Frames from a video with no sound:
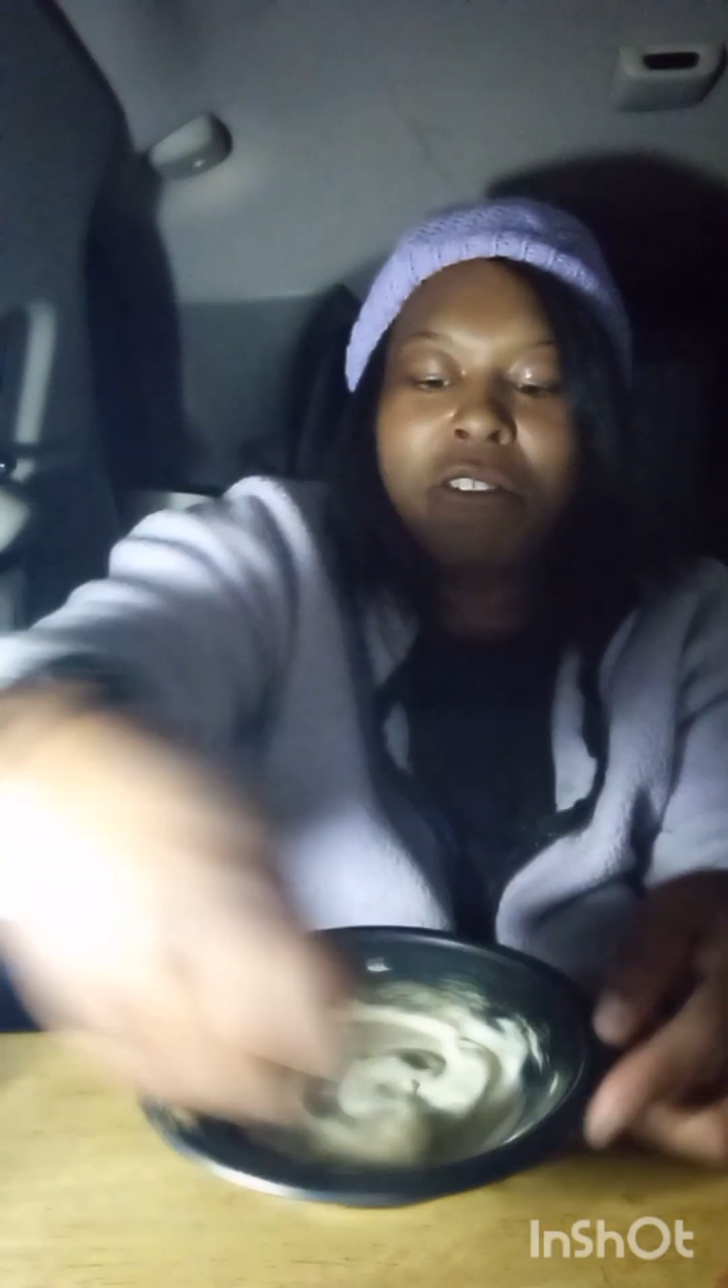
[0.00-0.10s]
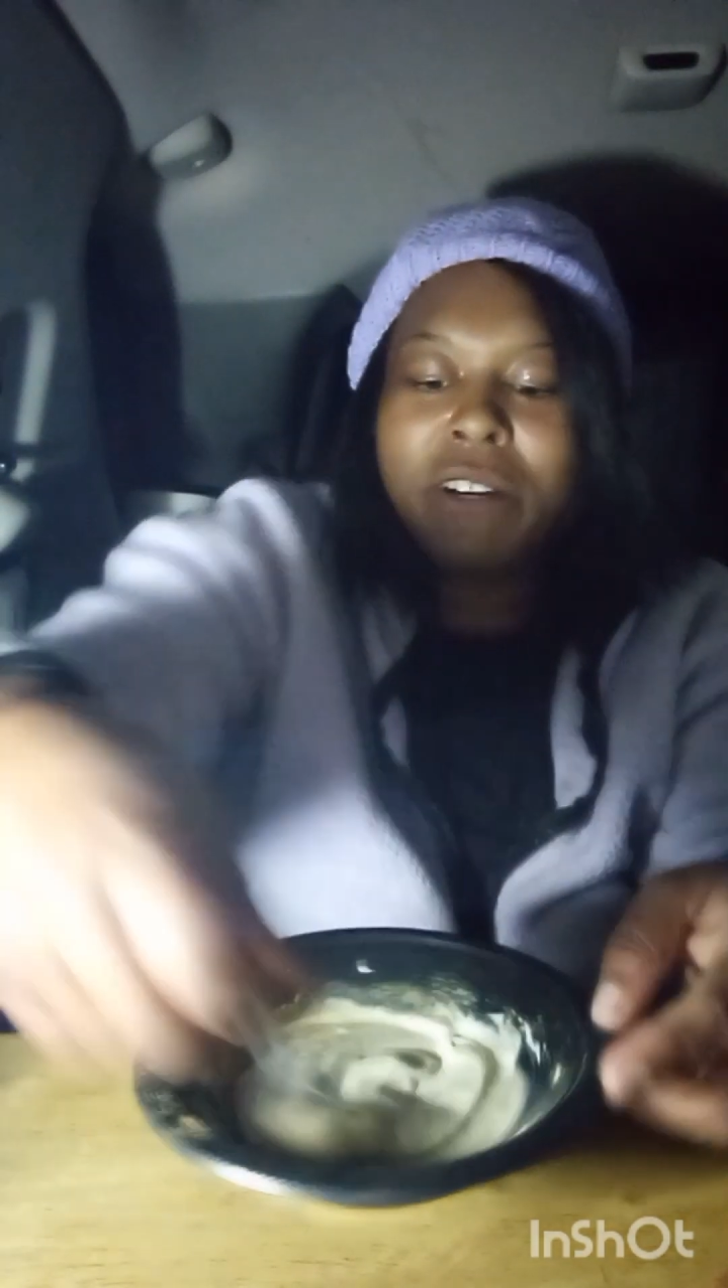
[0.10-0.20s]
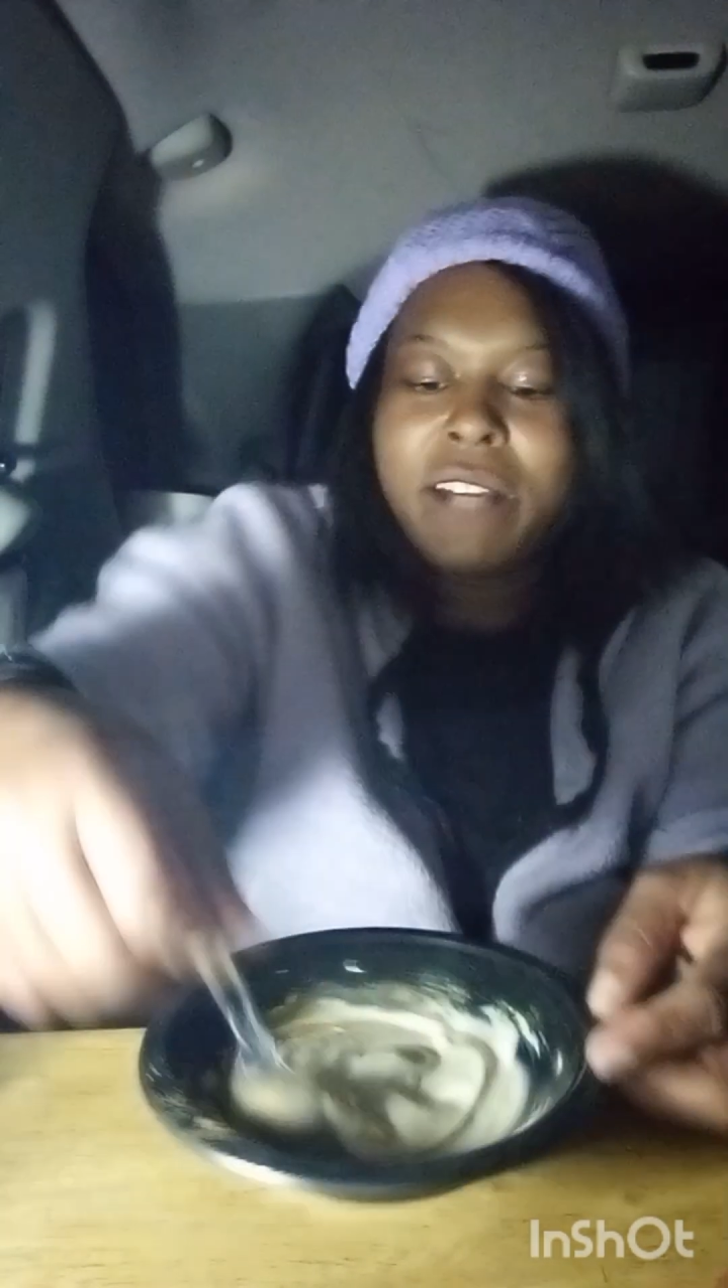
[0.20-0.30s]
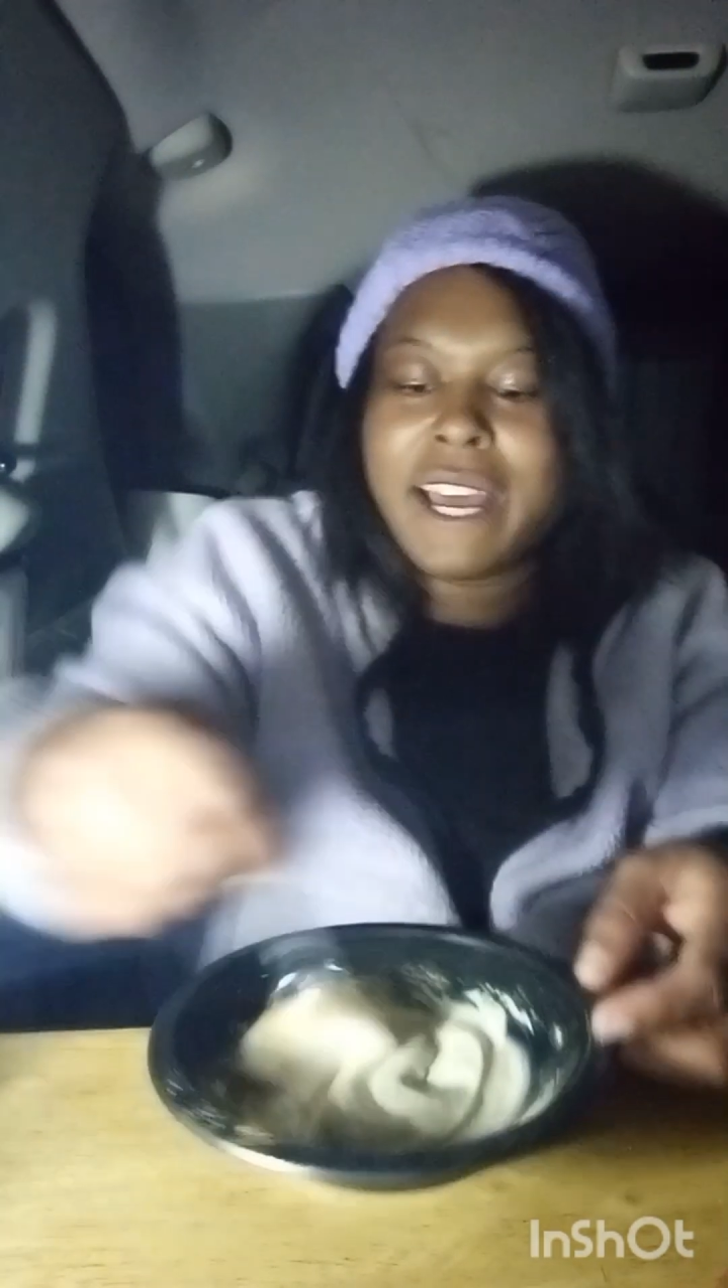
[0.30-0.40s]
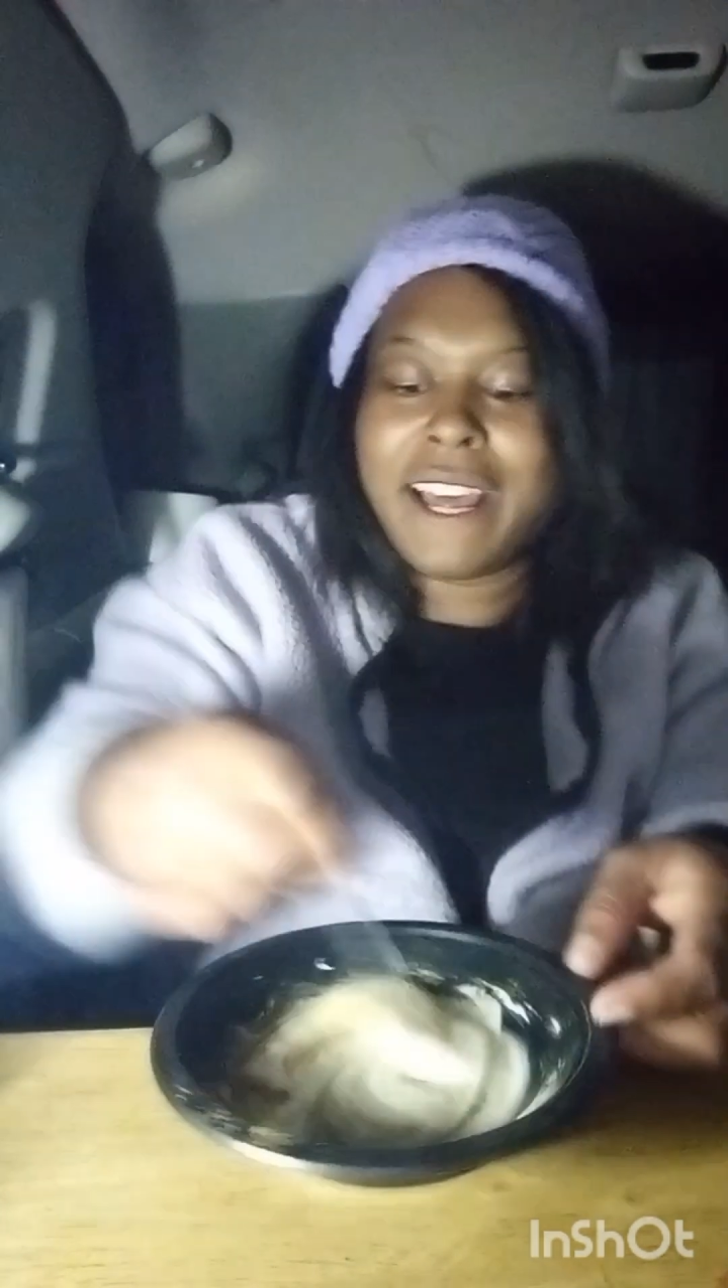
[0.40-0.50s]

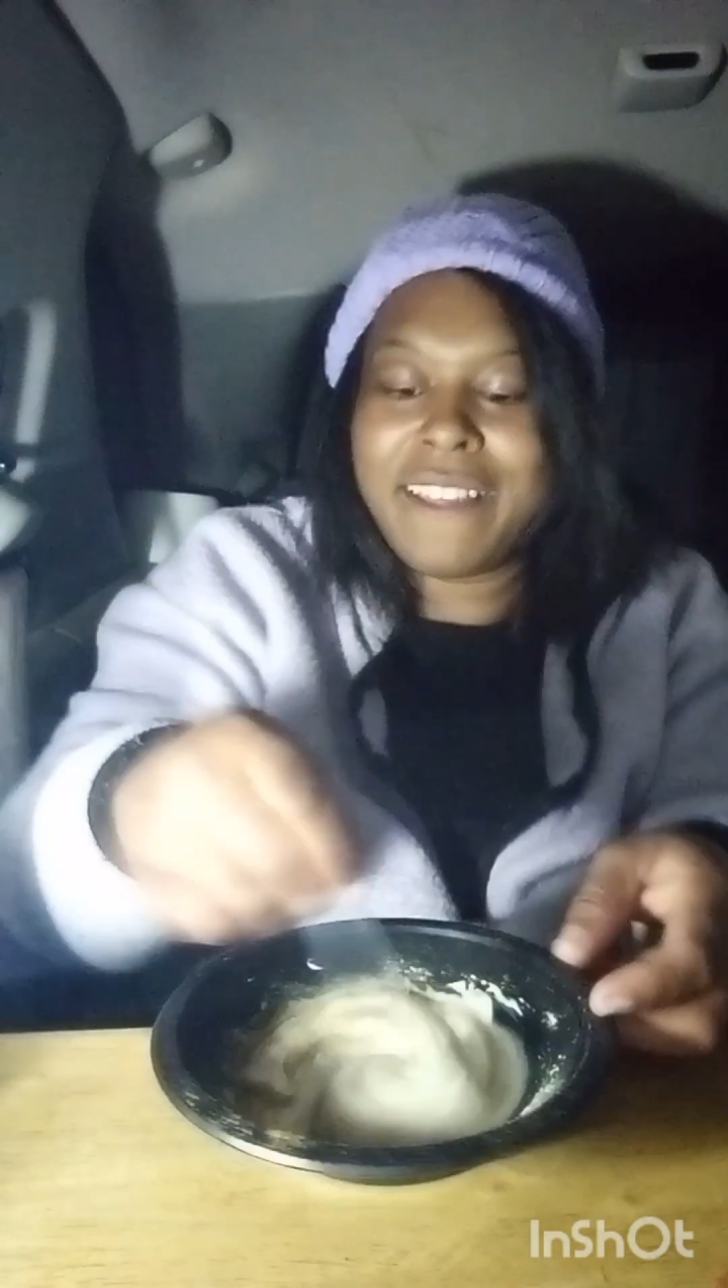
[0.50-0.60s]
overnight,